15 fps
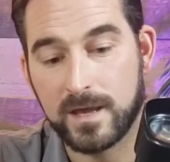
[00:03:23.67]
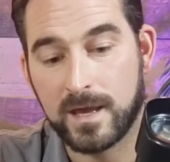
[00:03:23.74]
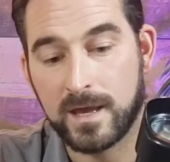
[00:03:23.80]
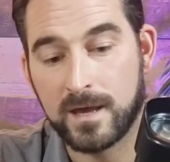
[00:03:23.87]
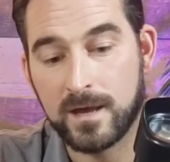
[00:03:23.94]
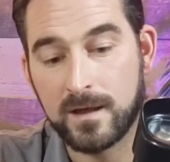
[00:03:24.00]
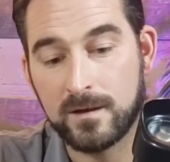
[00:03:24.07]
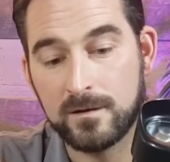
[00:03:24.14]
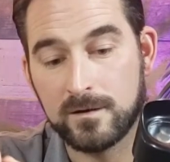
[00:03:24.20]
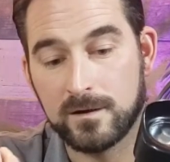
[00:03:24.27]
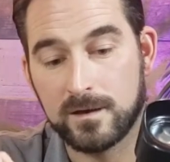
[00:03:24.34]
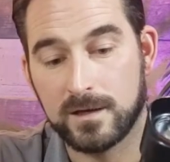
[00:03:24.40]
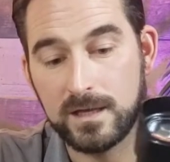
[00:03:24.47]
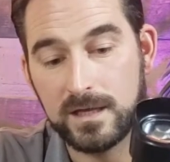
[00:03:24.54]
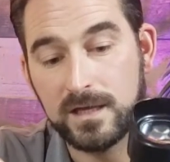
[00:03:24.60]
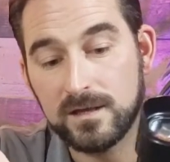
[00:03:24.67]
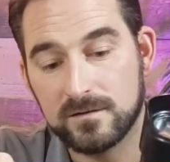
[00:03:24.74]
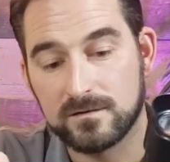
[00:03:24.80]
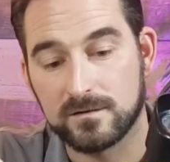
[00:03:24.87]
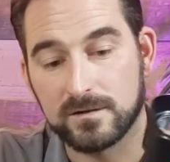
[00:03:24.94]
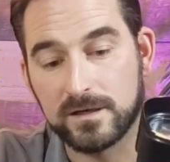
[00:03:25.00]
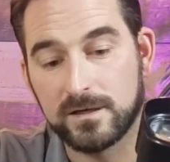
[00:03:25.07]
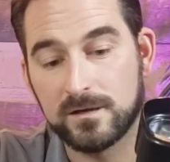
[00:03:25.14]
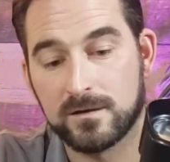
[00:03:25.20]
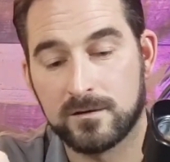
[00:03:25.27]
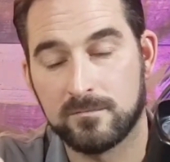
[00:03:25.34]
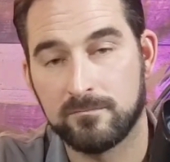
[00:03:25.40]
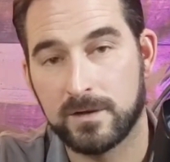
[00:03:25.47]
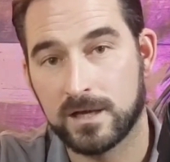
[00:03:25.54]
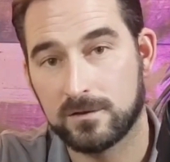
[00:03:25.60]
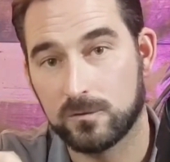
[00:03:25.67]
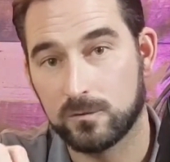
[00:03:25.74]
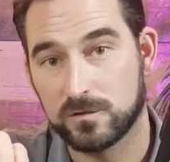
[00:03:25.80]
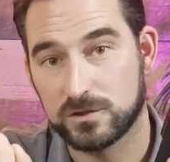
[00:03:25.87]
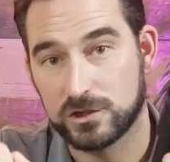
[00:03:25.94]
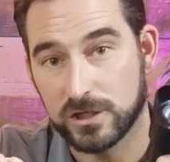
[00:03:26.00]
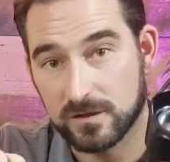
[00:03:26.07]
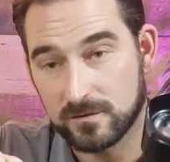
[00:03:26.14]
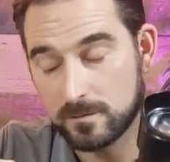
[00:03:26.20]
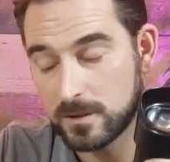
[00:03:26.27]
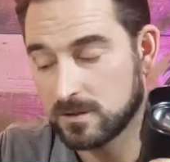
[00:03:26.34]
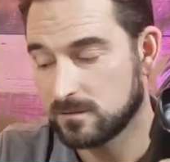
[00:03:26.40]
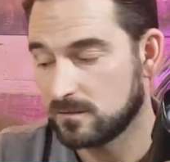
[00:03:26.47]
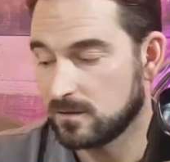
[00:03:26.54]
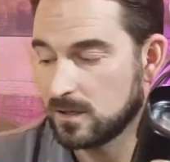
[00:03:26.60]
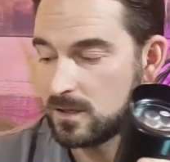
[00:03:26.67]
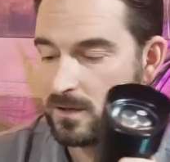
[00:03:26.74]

and easily make those adjustments.